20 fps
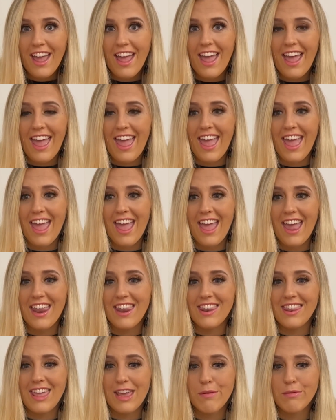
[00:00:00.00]

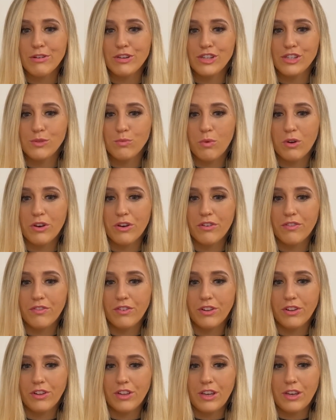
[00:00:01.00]
And they were just
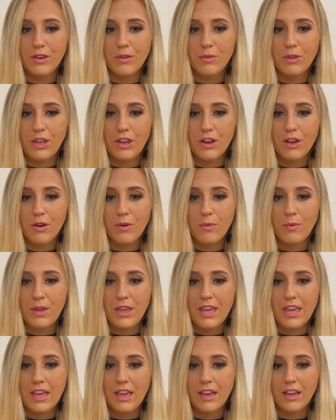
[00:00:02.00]
wonderful. And,
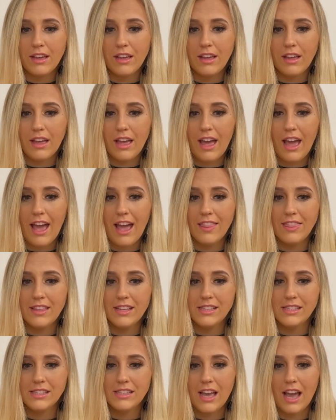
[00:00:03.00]
we had
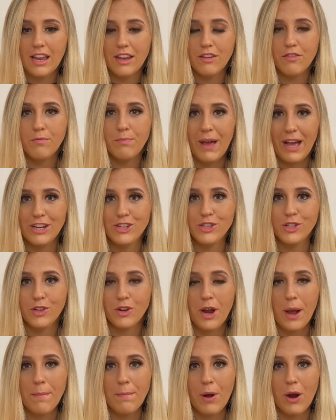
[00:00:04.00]
this kind of
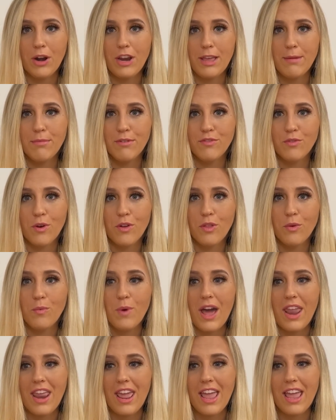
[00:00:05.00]
bachelorette party before the
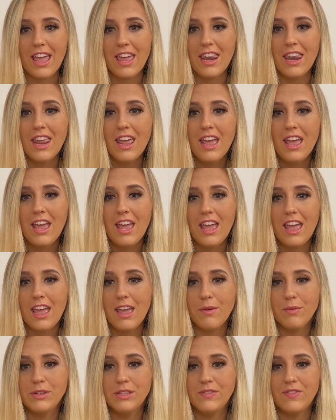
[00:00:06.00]
wedding, and
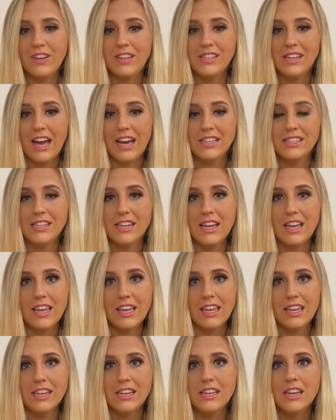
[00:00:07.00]
it was
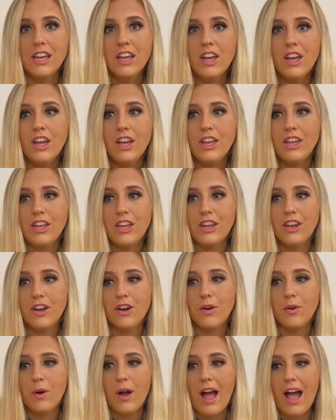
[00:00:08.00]
fantastic. And,
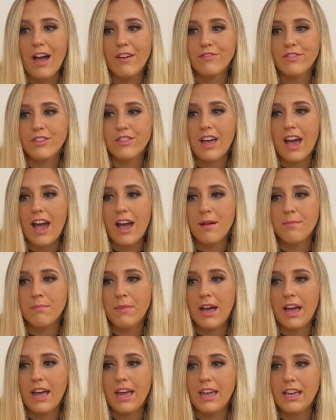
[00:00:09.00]
after that,
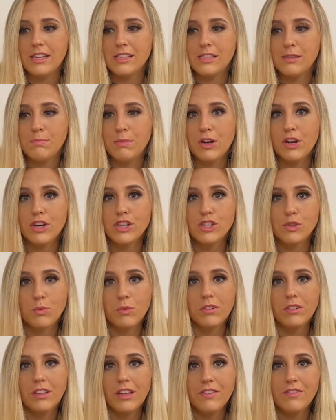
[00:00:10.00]
my spirits
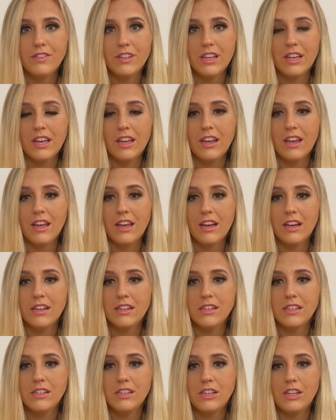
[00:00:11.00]
were lifted.
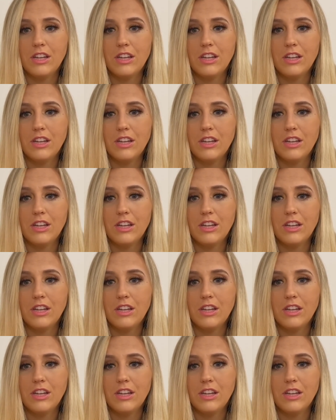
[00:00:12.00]
And,